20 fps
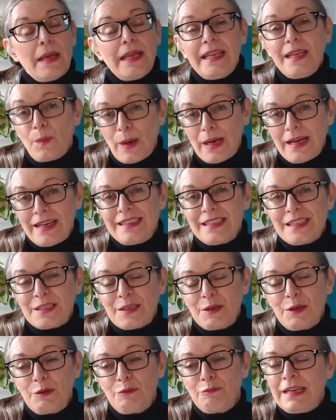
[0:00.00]
Many
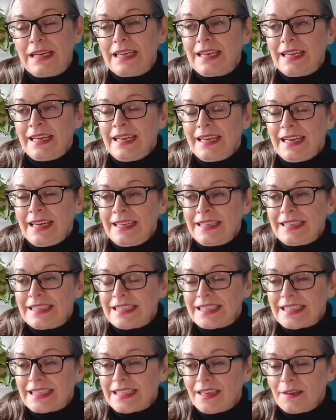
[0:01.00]
ways, really.
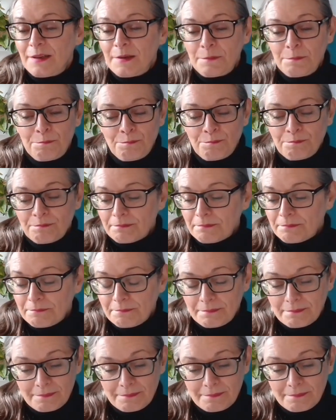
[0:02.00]
It's not